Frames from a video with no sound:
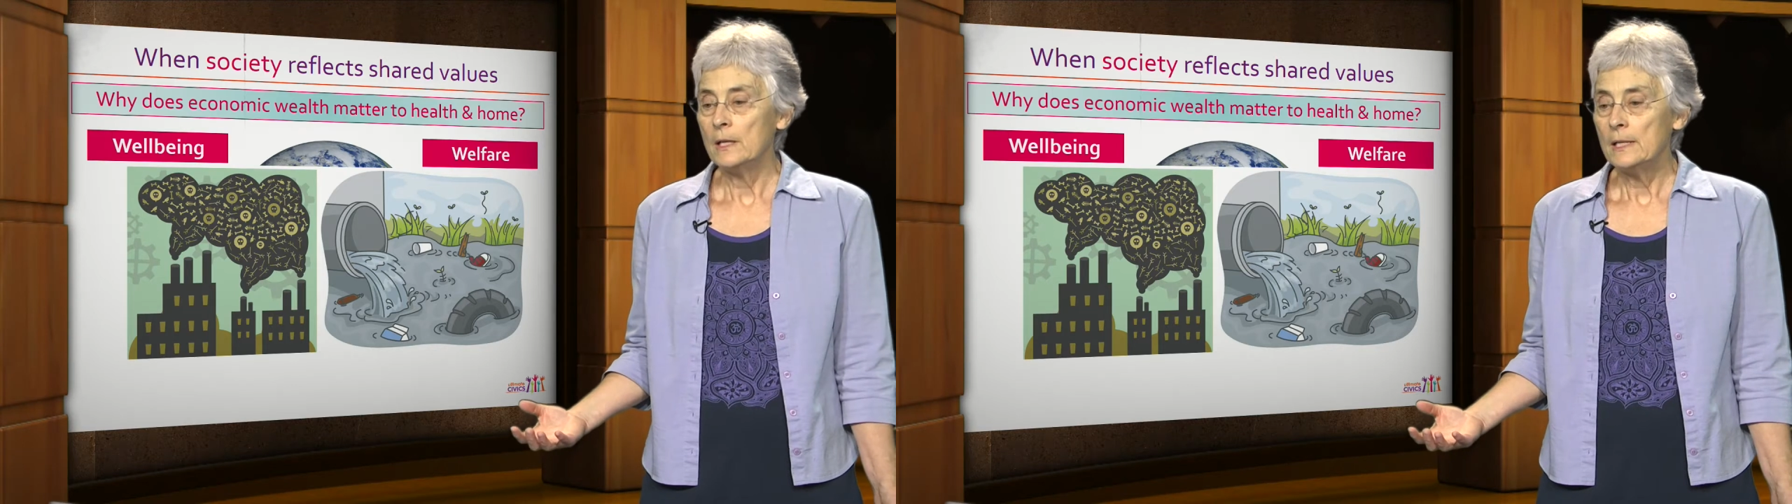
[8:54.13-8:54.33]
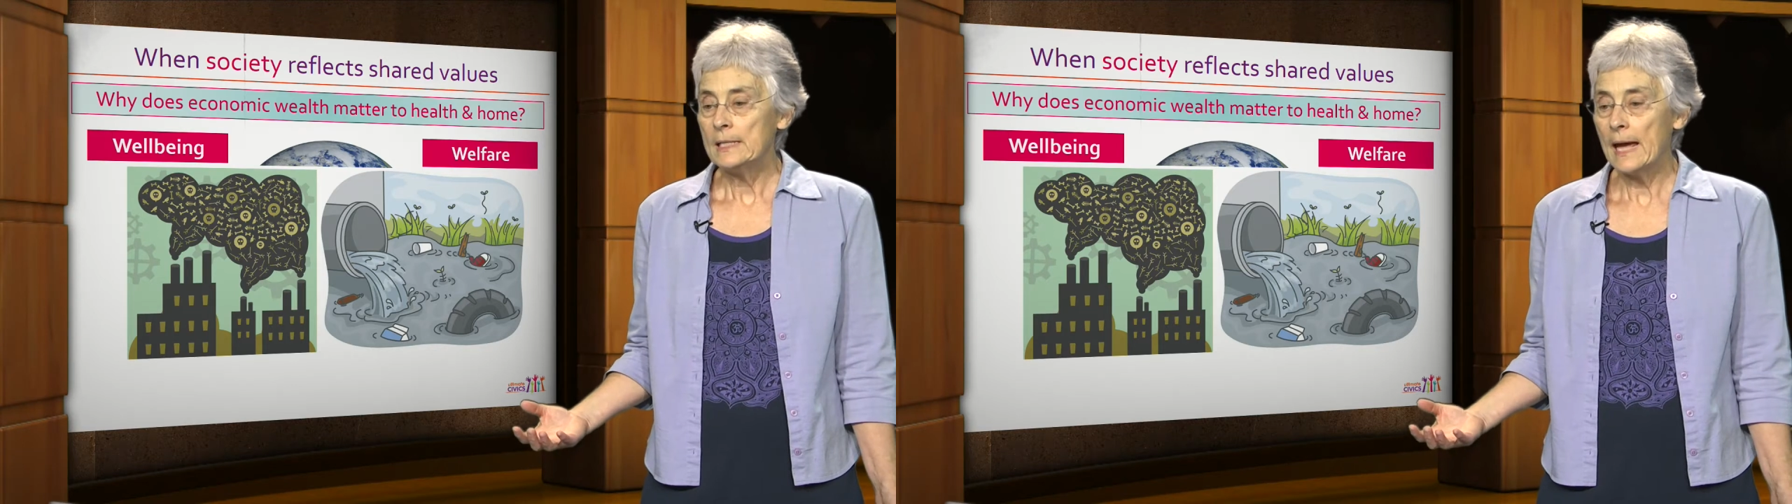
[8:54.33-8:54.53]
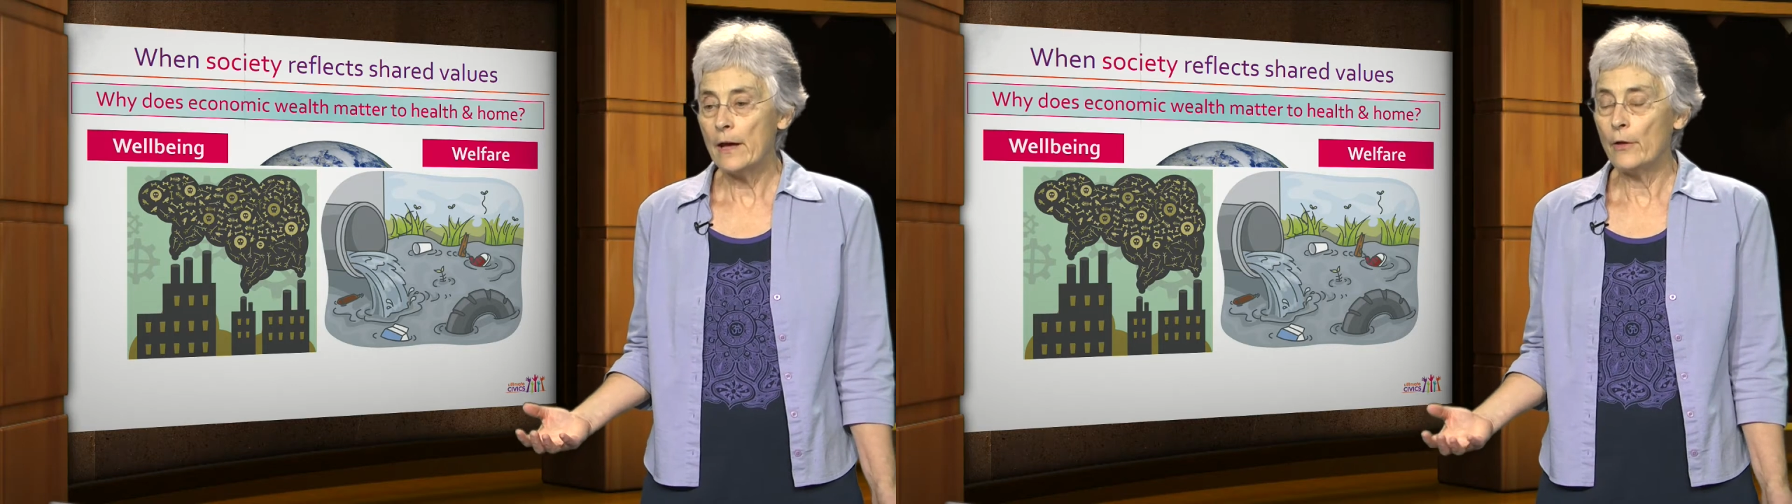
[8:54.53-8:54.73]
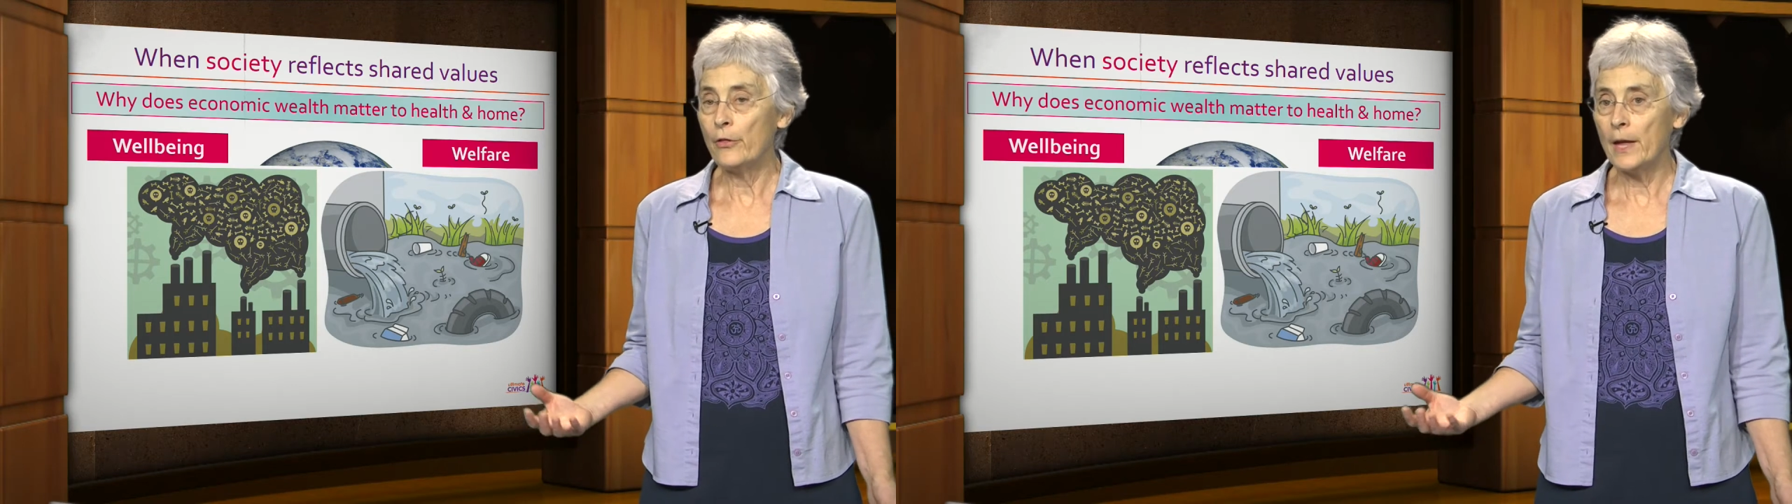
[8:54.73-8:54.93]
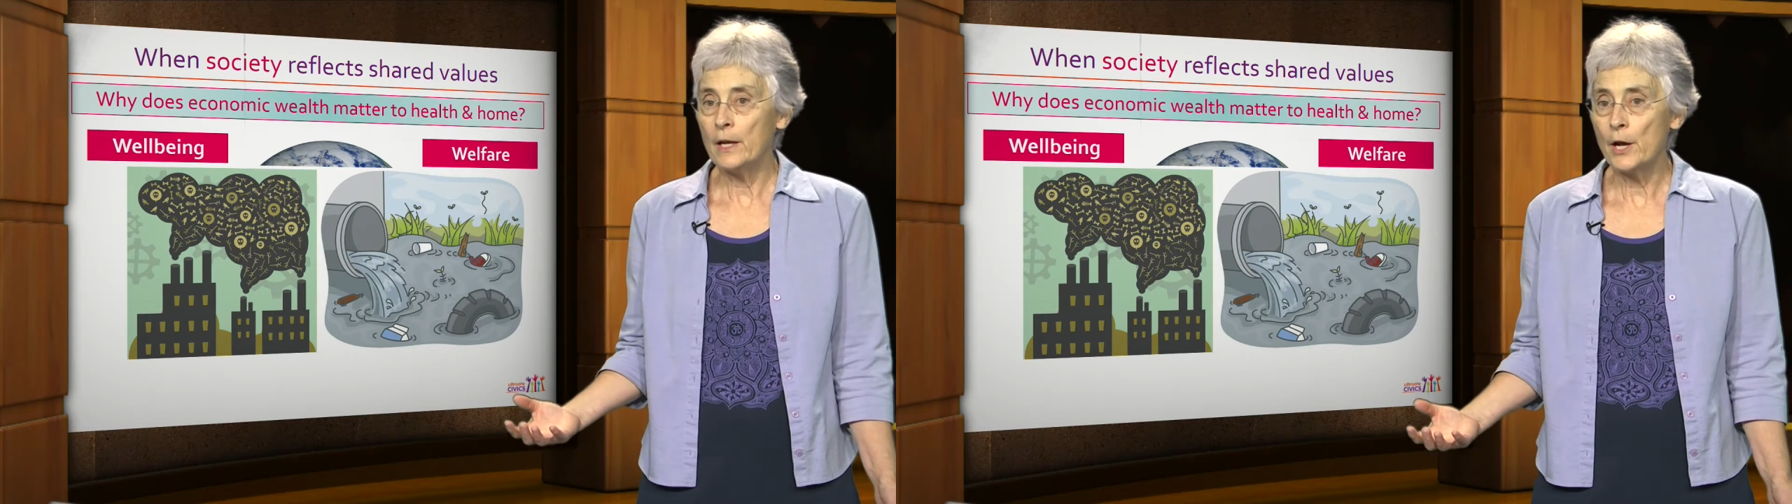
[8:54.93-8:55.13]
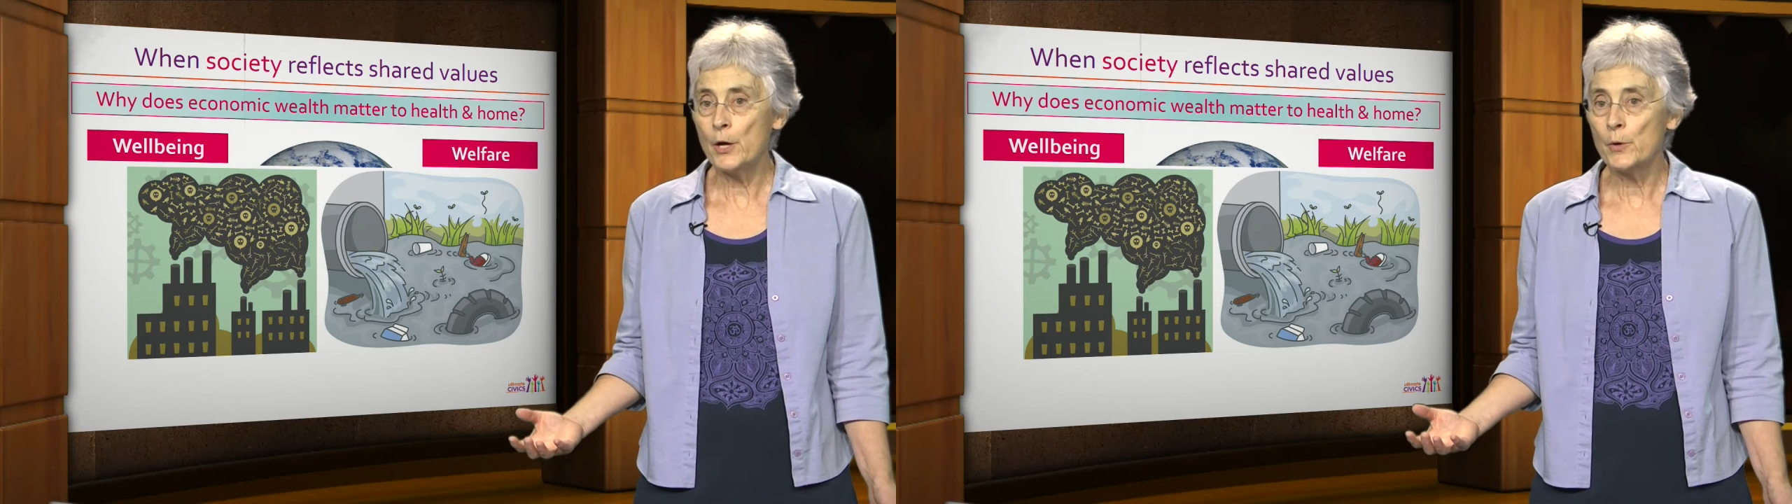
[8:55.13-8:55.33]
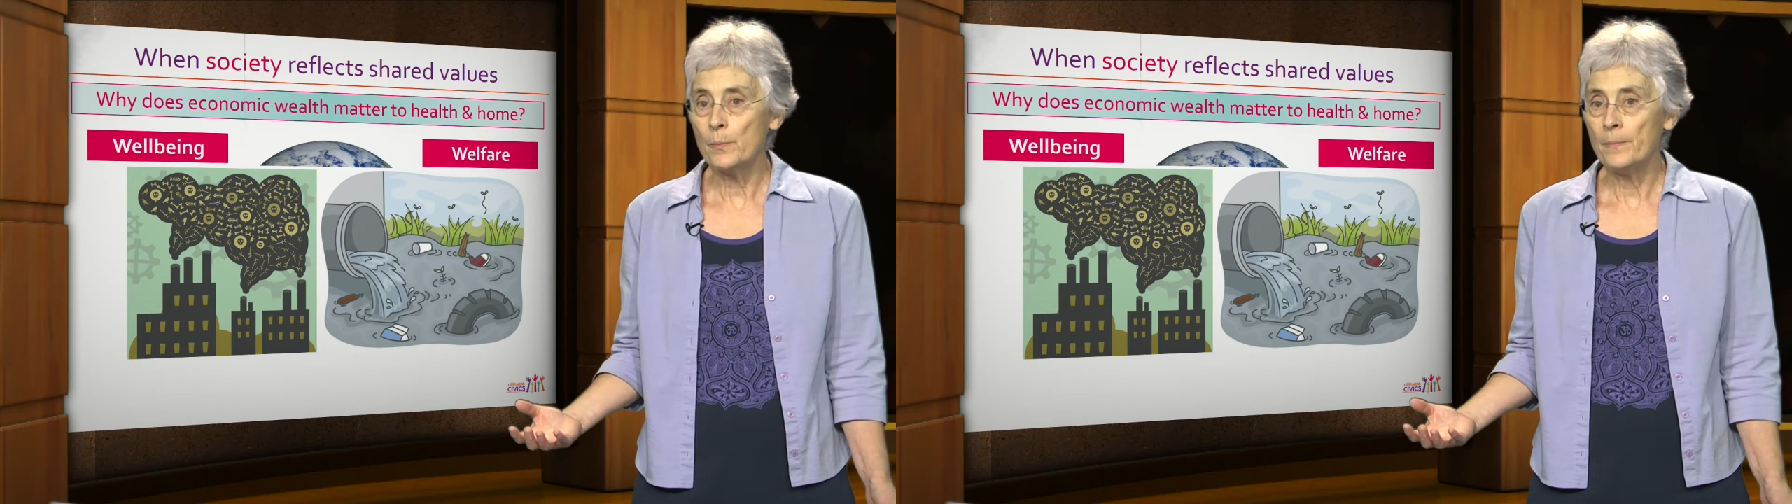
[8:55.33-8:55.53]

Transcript: to health and home?